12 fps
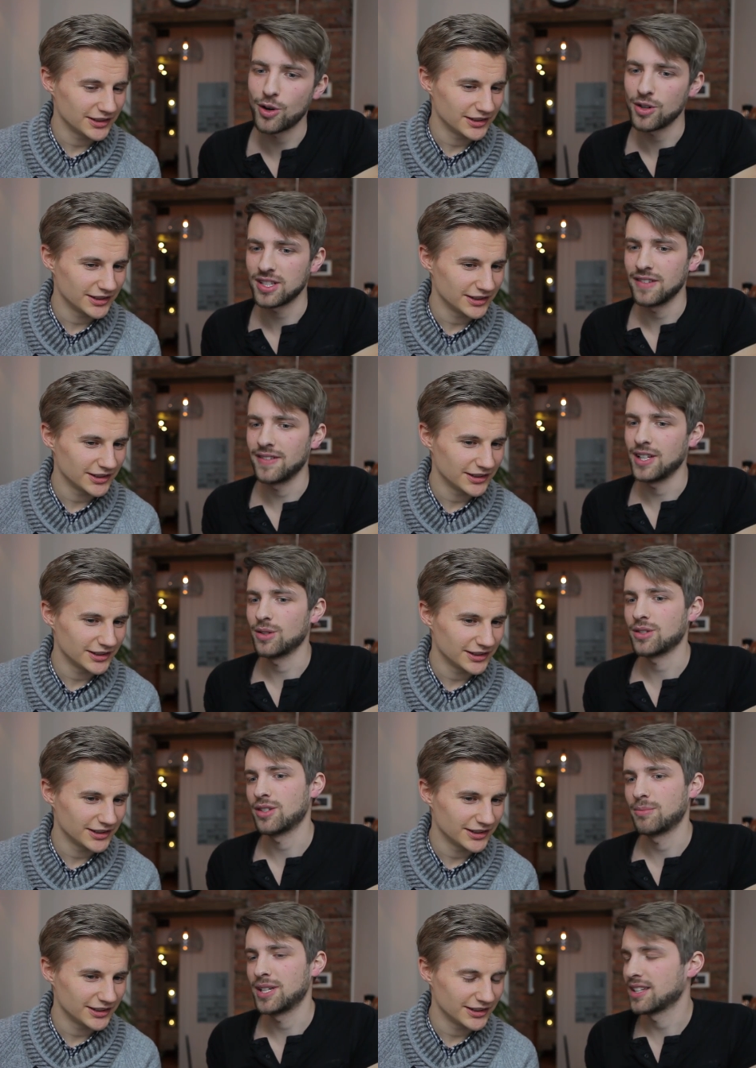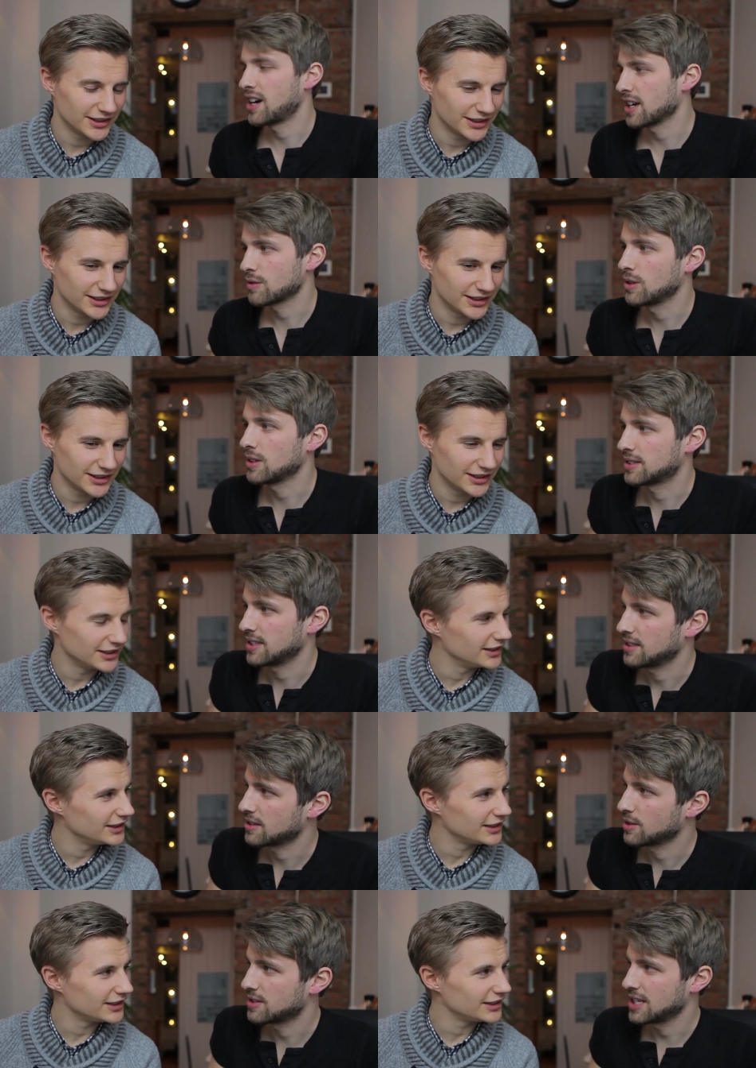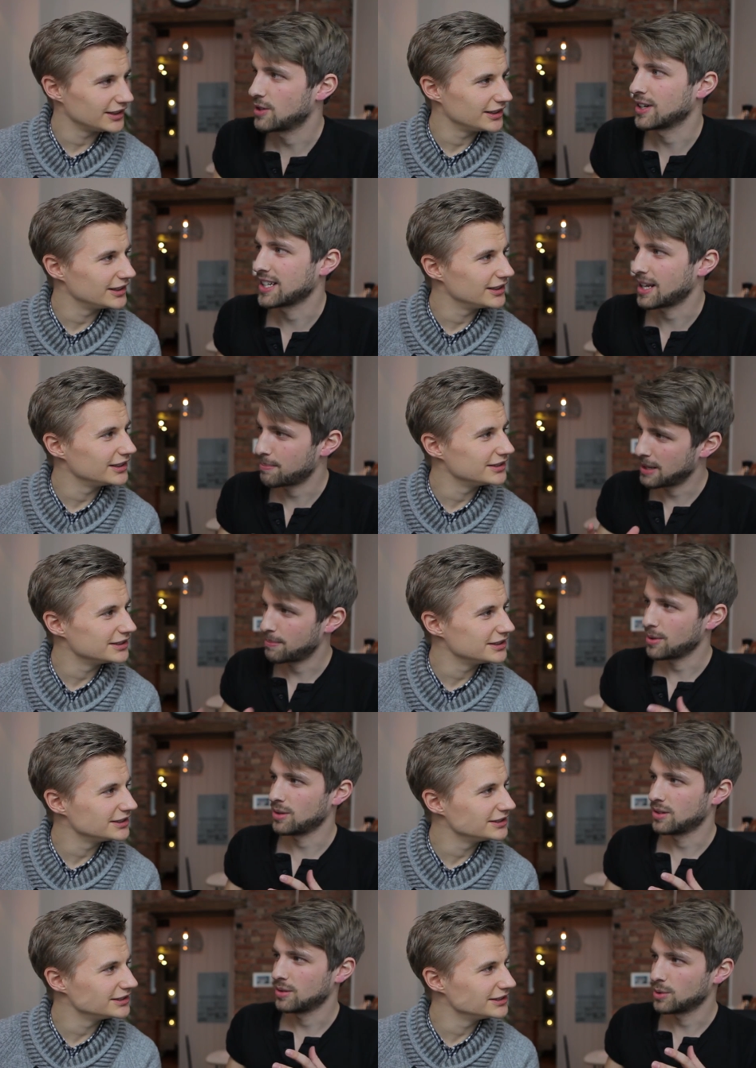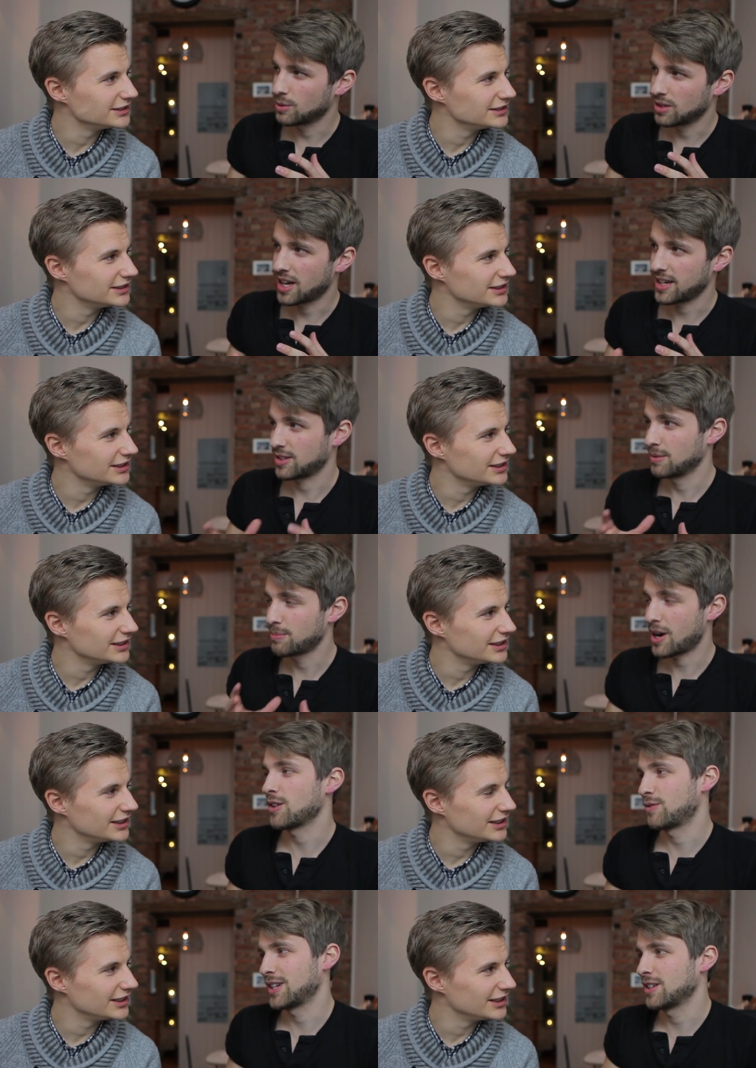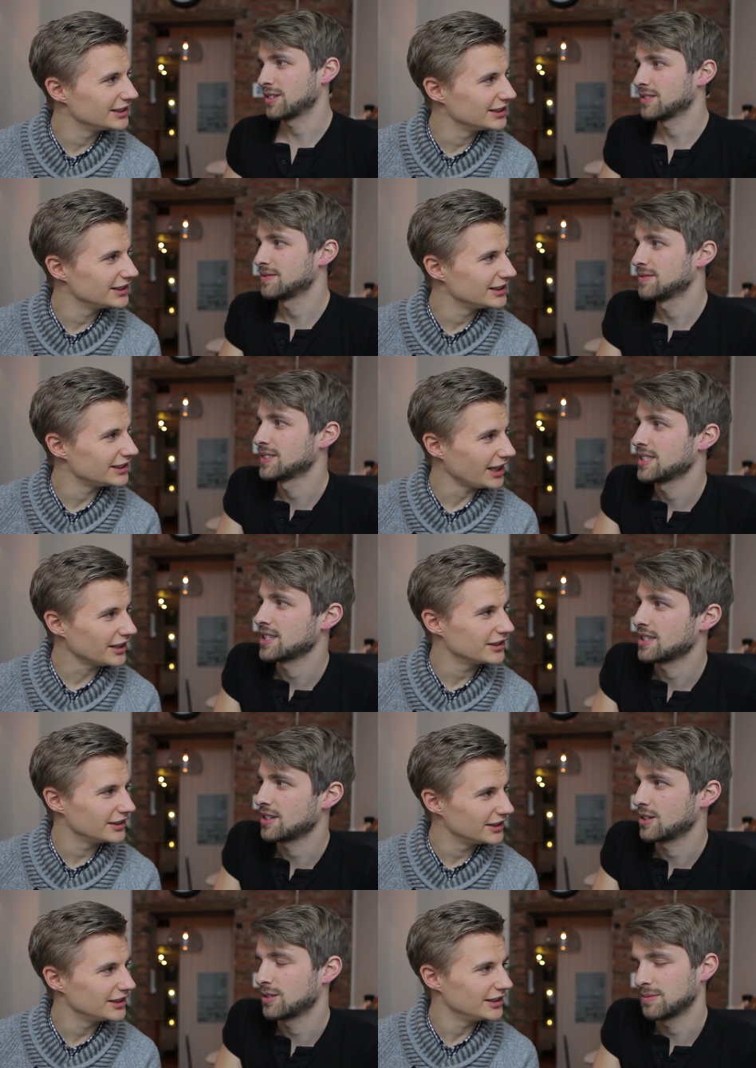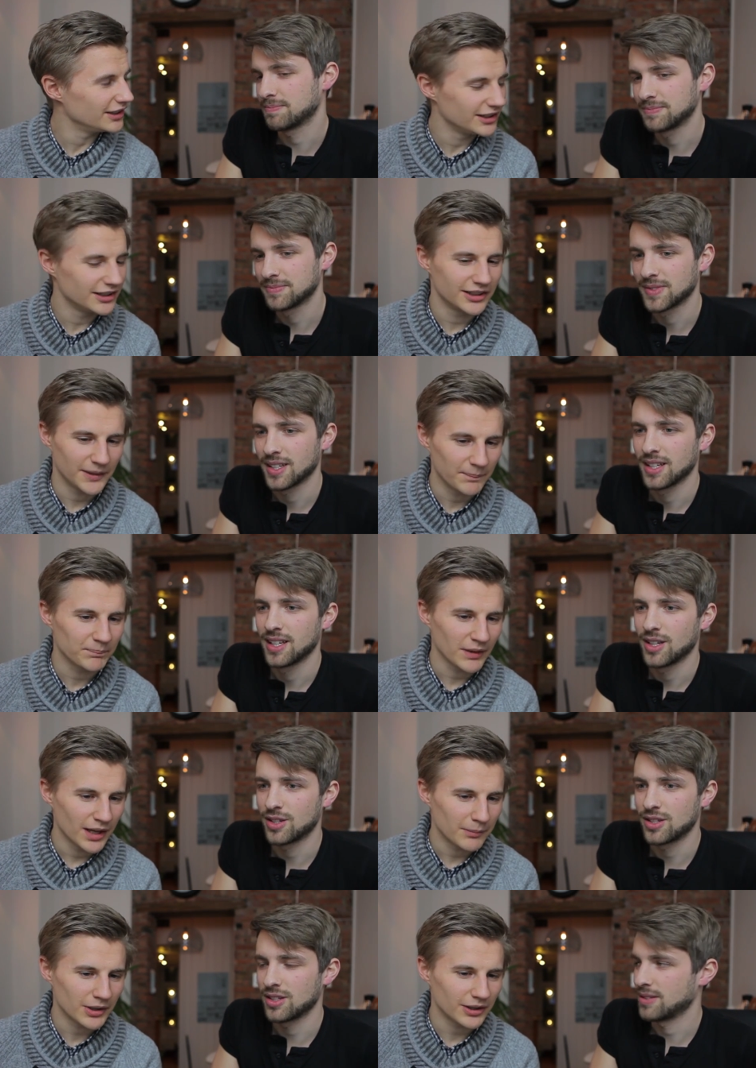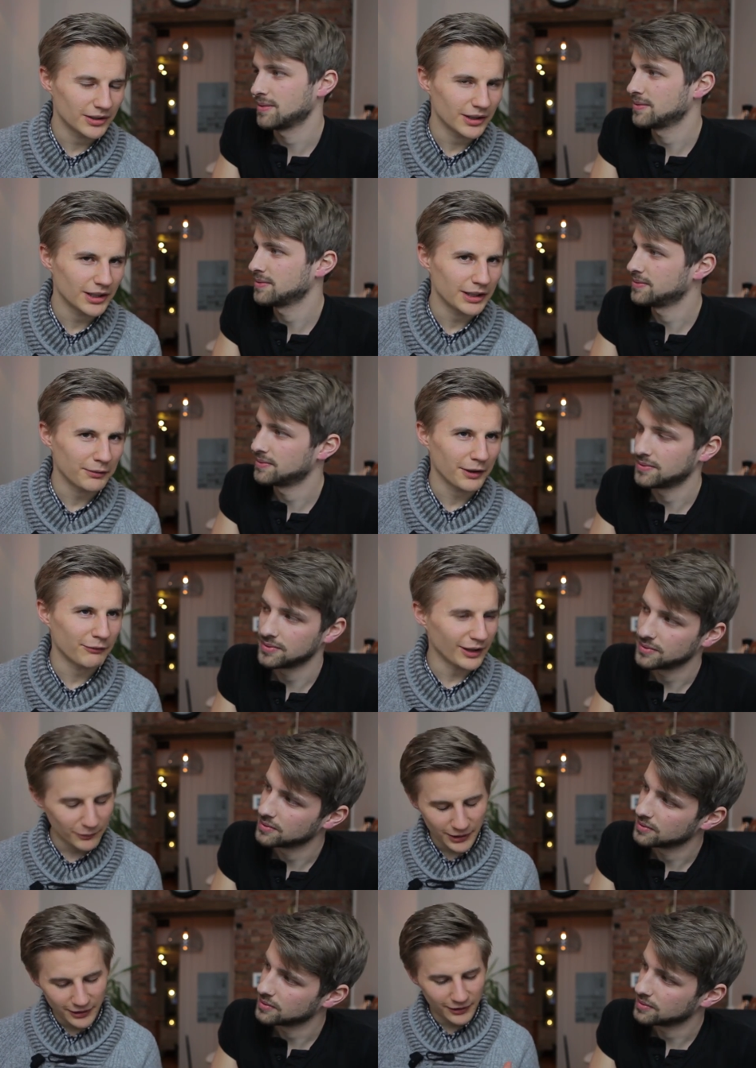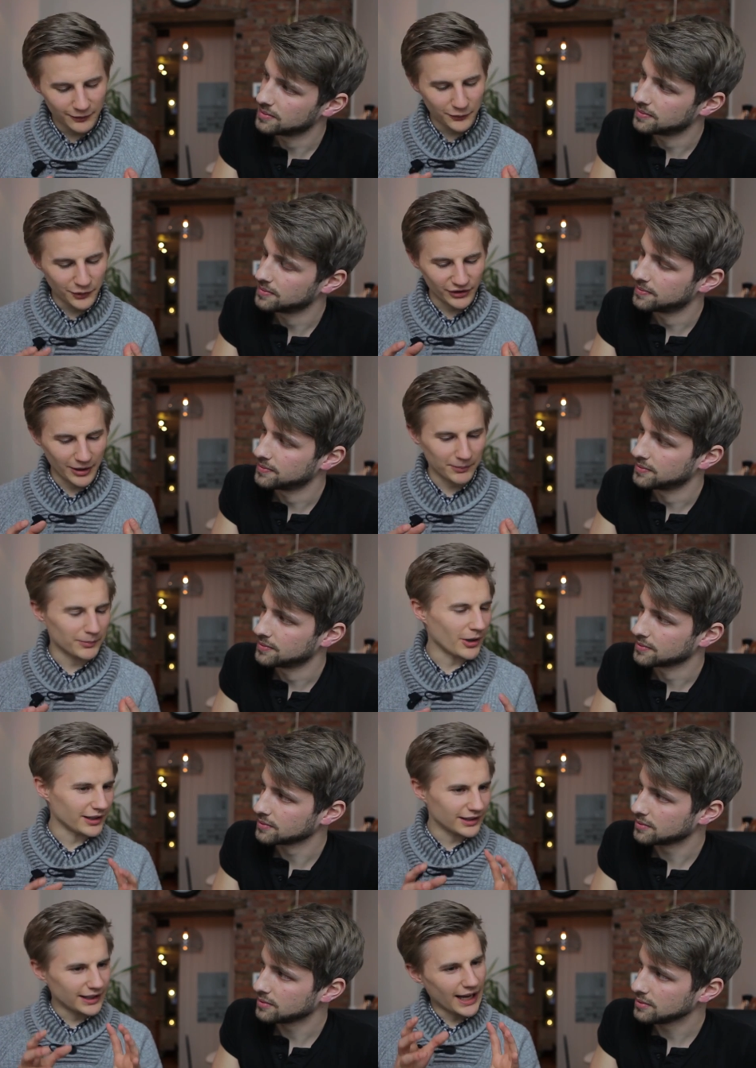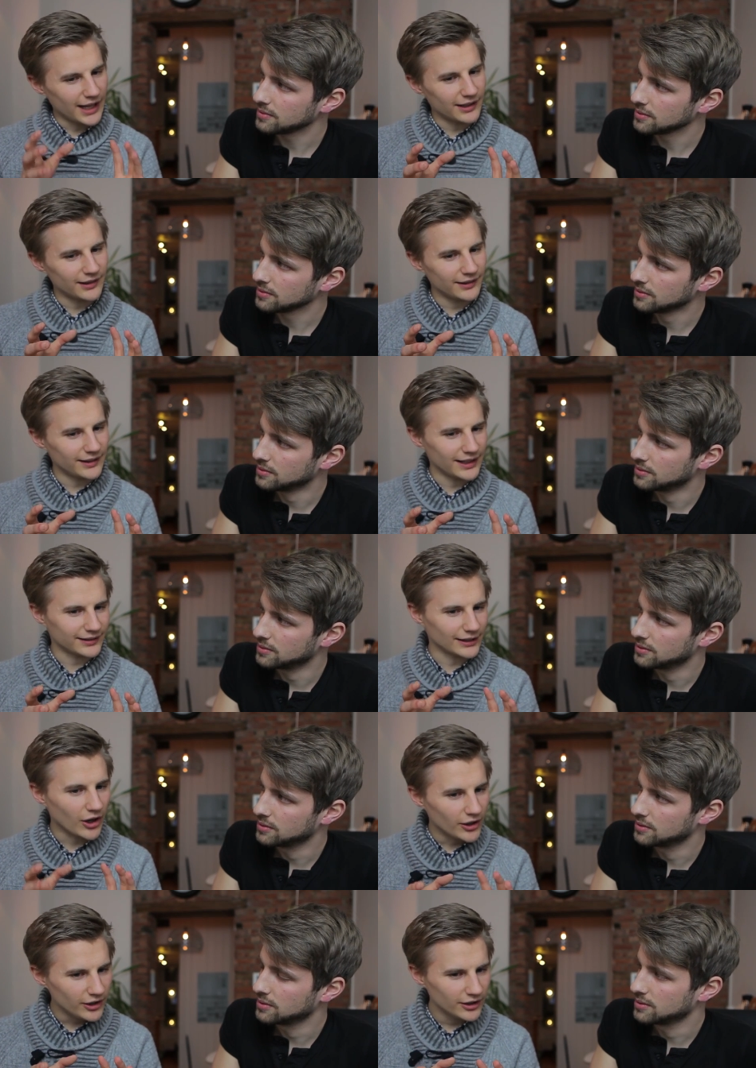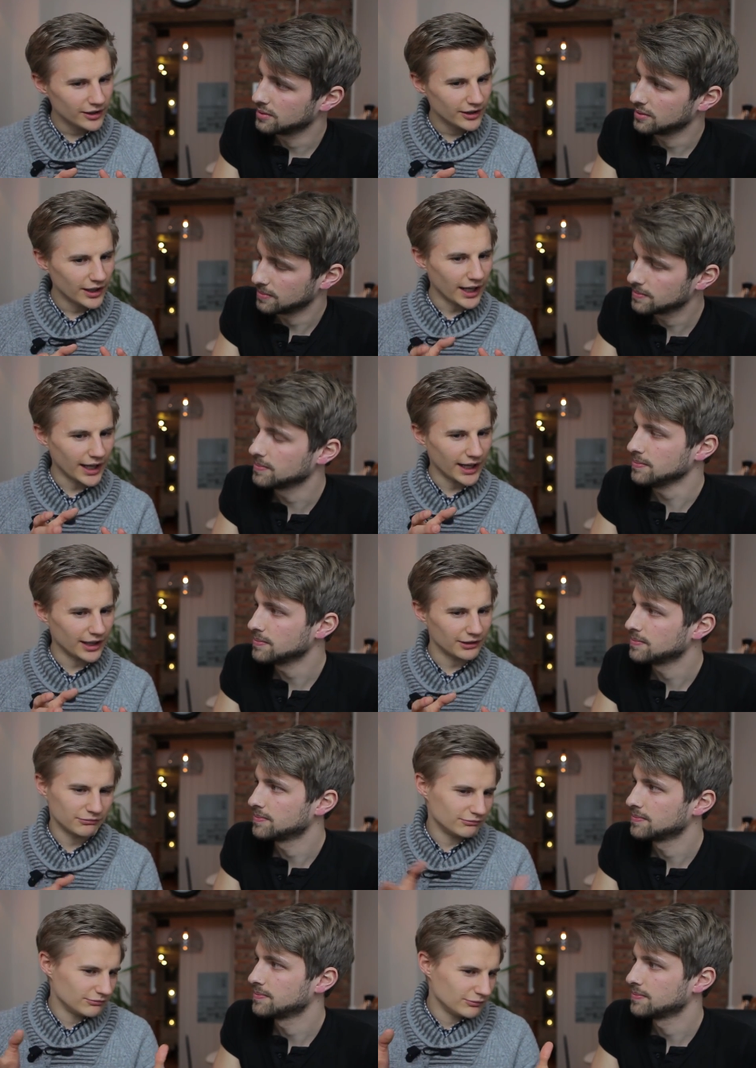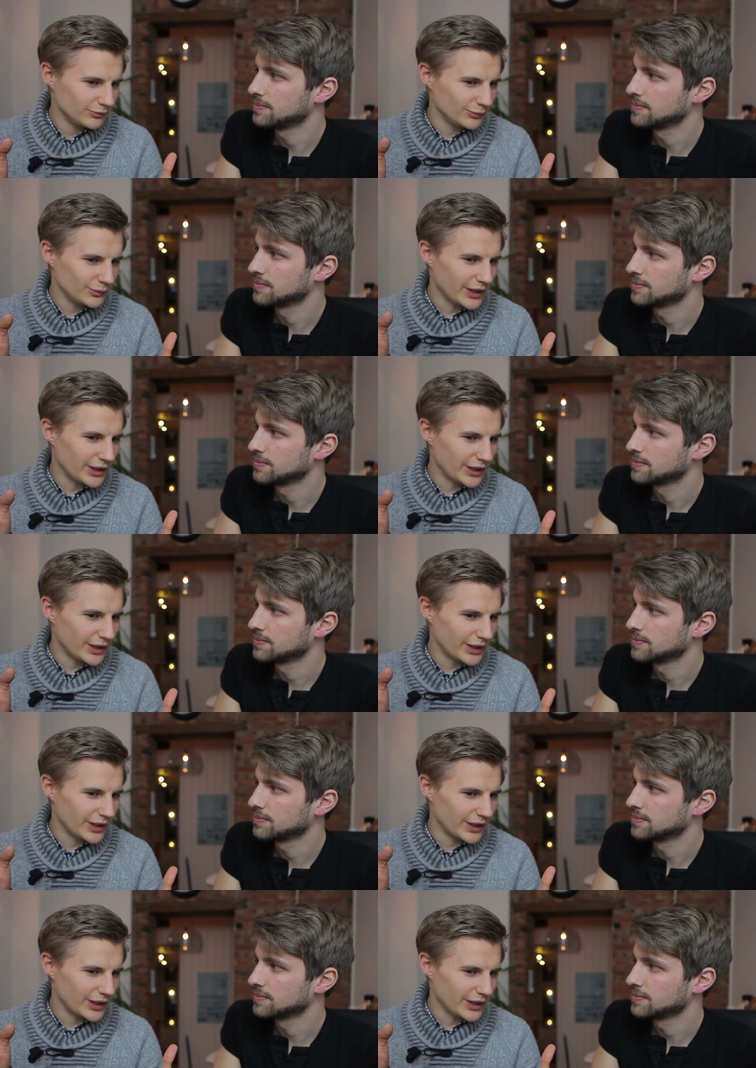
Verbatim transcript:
Speaker 1: course the video should be in high quality, considering that people would like to buy your video.
Speaker 2: Yeah. So. But if I film with, for example, my Canon DSLR,
Speaker 1: would